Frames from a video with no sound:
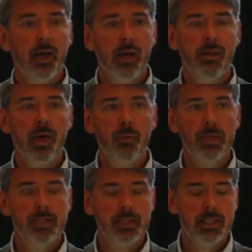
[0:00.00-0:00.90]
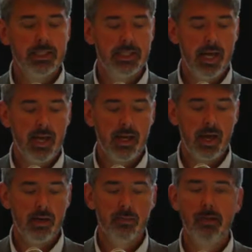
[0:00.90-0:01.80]
that we see today,
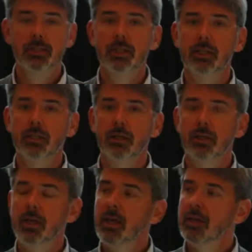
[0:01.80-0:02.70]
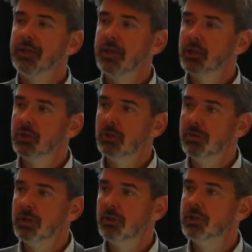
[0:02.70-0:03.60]
and in particular, the issue of
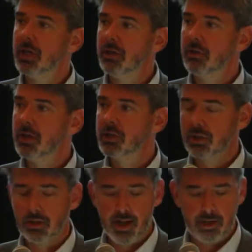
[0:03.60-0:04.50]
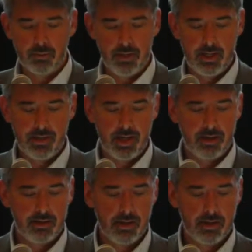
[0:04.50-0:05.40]
intergenerational equity that
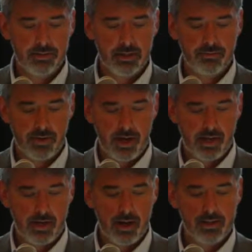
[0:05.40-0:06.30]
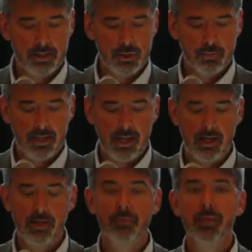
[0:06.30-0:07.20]
I'll define and I'll
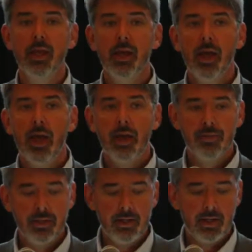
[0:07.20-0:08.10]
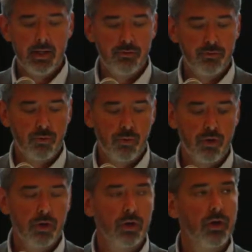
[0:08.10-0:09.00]
explain, and the need
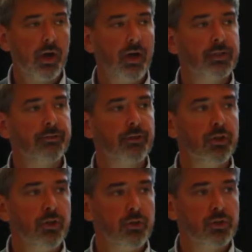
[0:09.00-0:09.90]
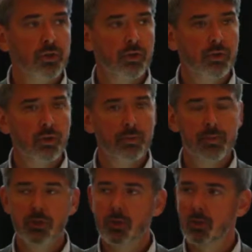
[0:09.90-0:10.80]
for different user
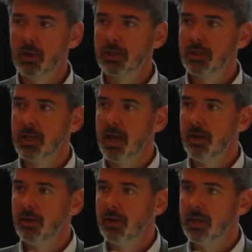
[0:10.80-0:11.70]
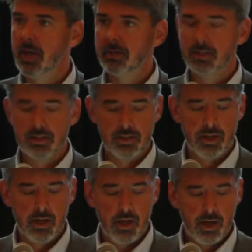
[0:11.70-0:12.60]
groups to work together against
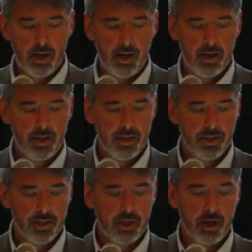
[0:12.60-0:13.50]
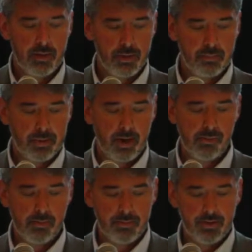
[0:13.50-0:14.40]
the common
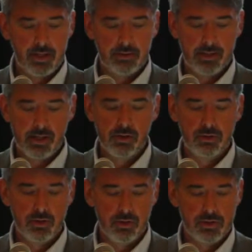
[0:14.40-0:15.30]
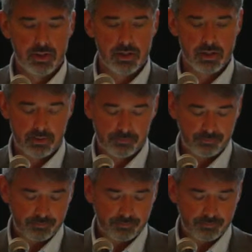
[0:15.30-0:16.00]
problem of illegal uses.